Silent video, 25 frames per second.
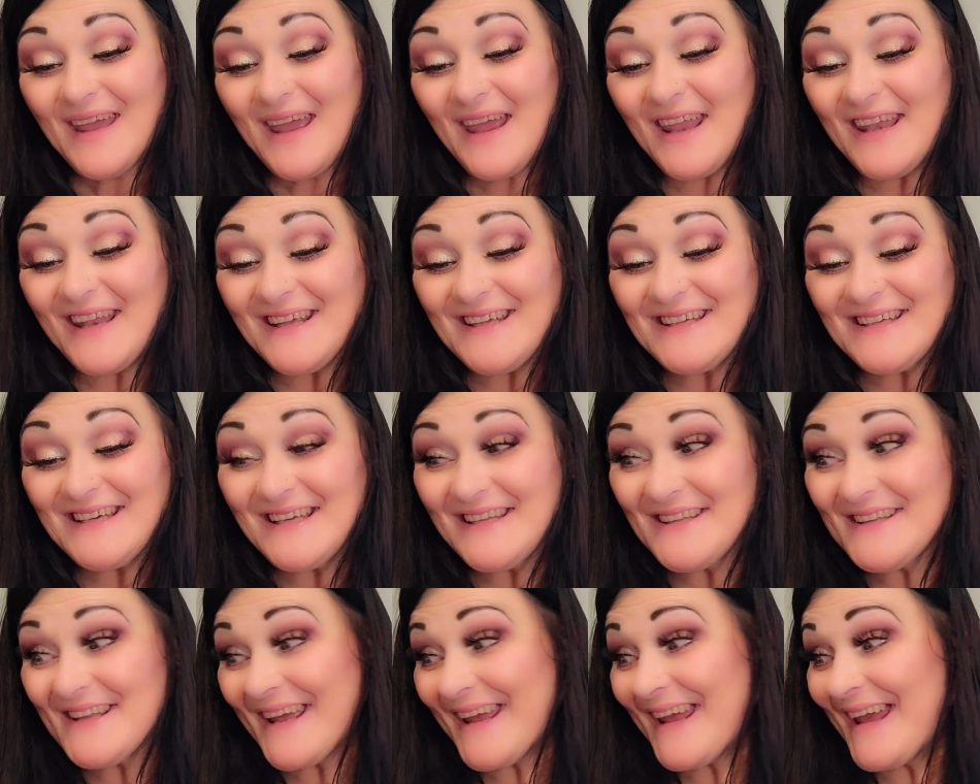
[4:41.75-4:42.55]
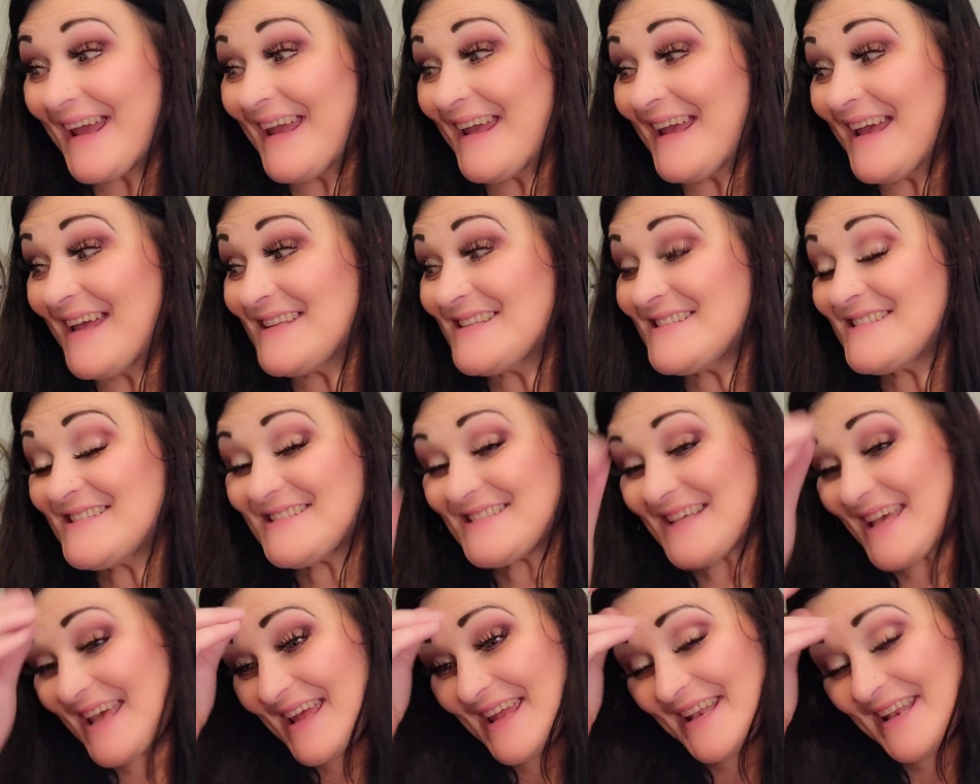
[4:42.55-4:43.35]
And again, like I had
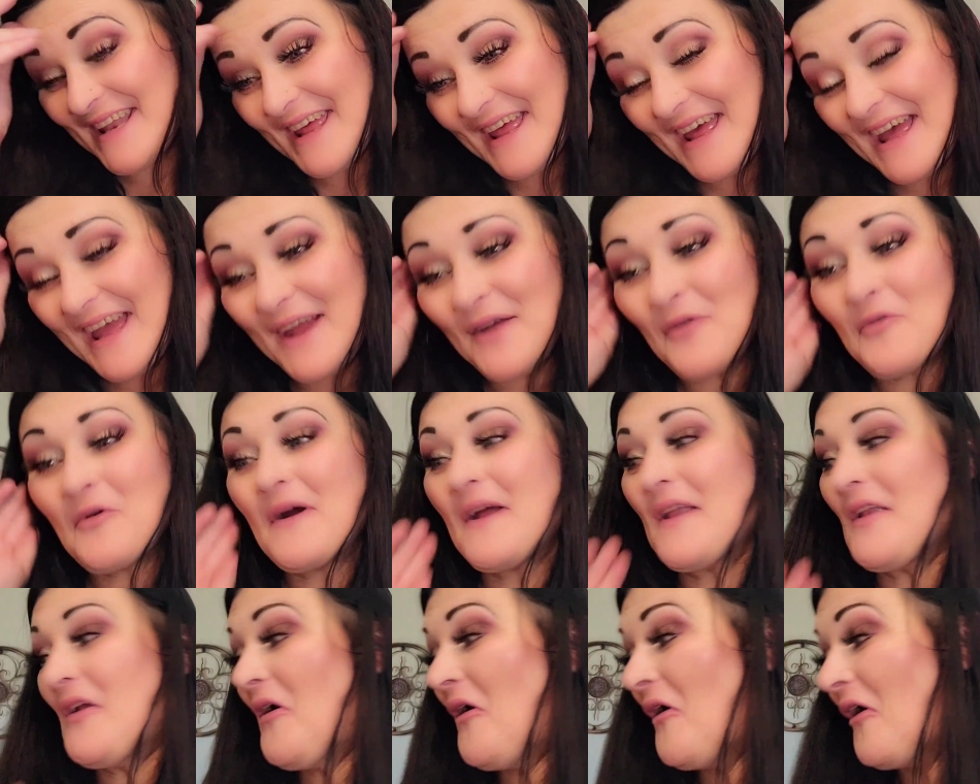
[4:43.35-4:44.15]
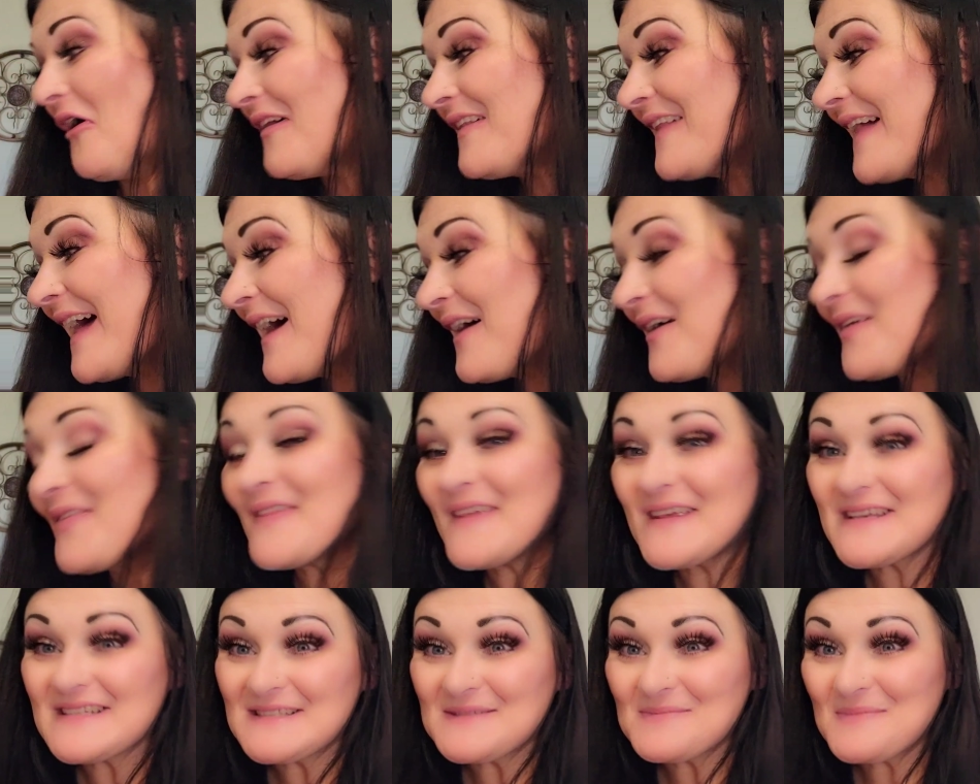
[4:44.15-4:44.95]
said, I went all out
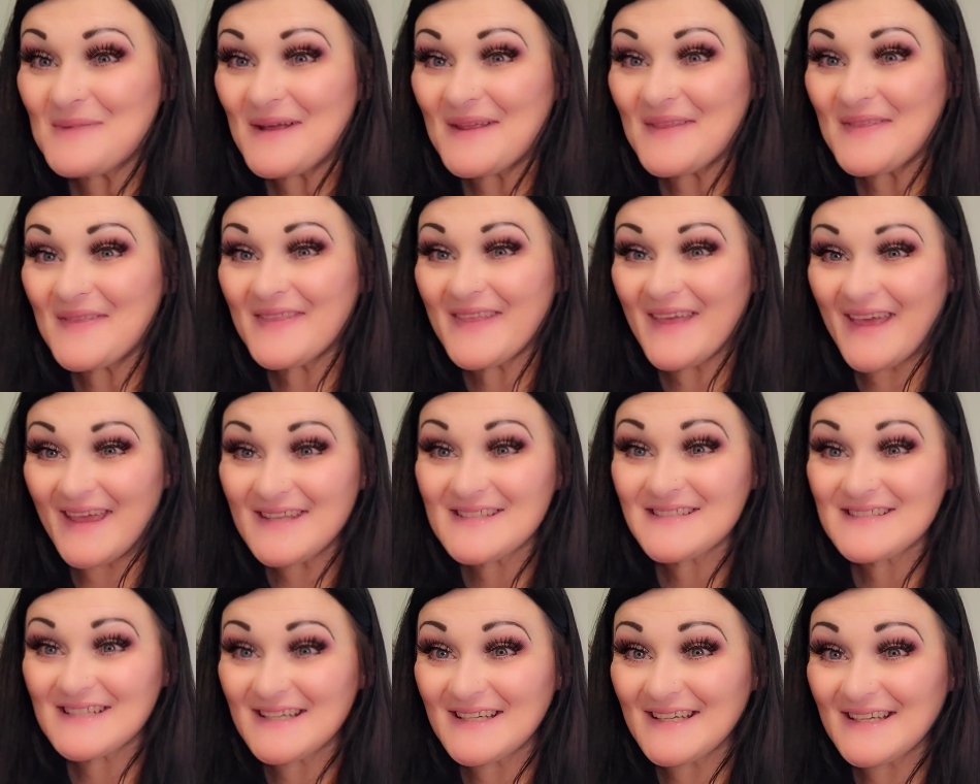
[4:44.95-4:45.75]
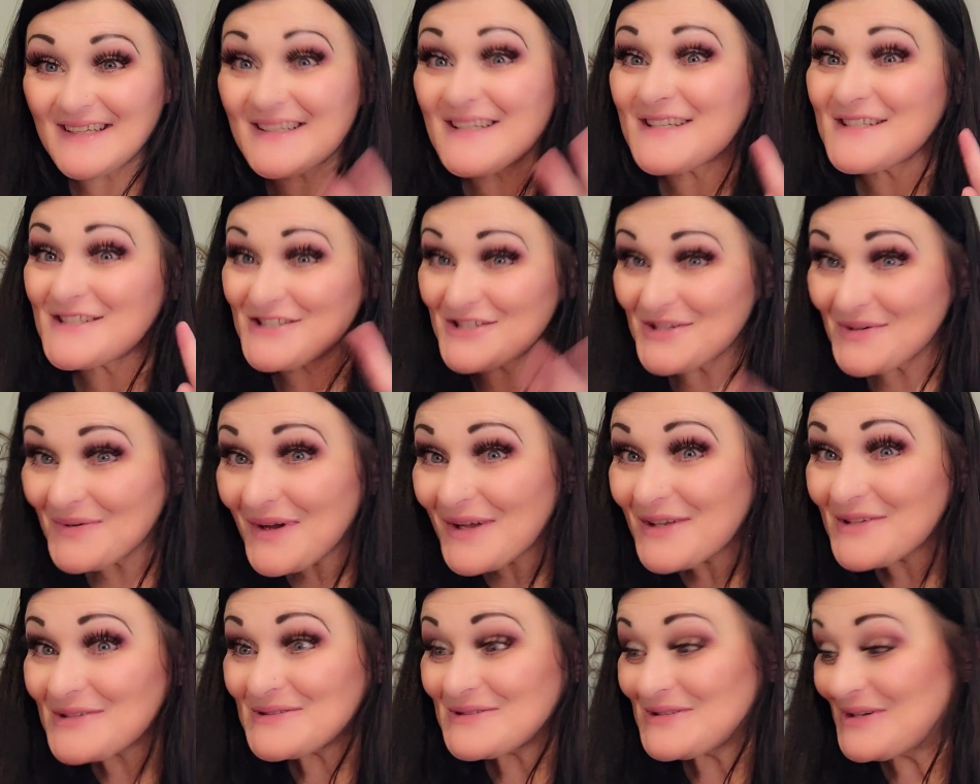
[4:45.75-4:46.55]
this month and did
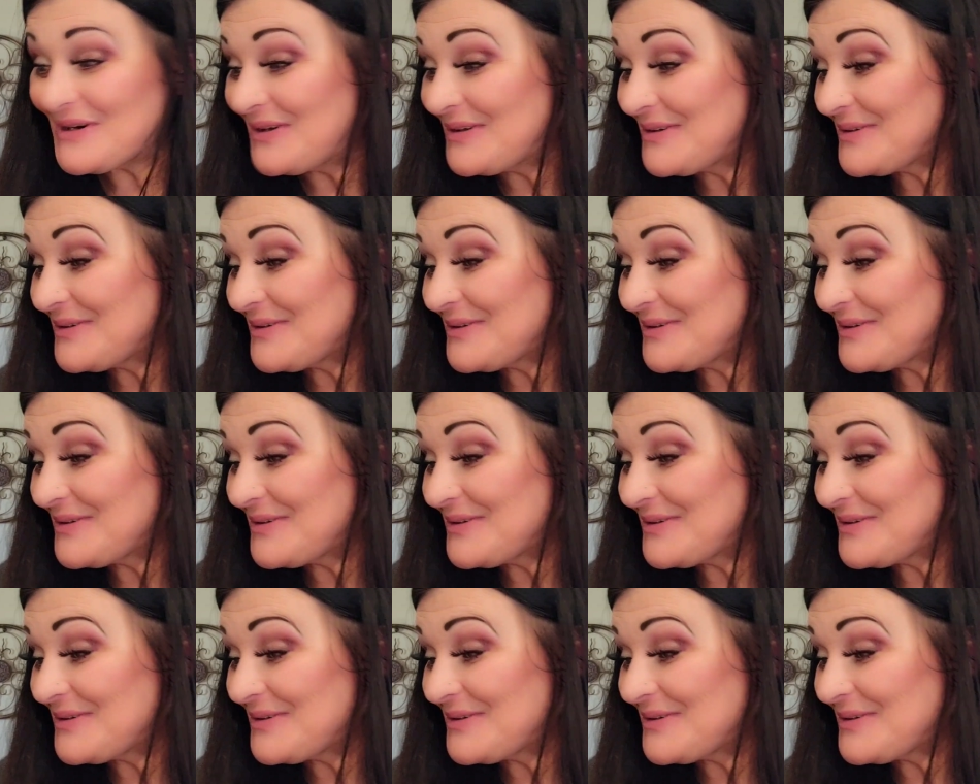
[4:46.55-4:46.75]
$200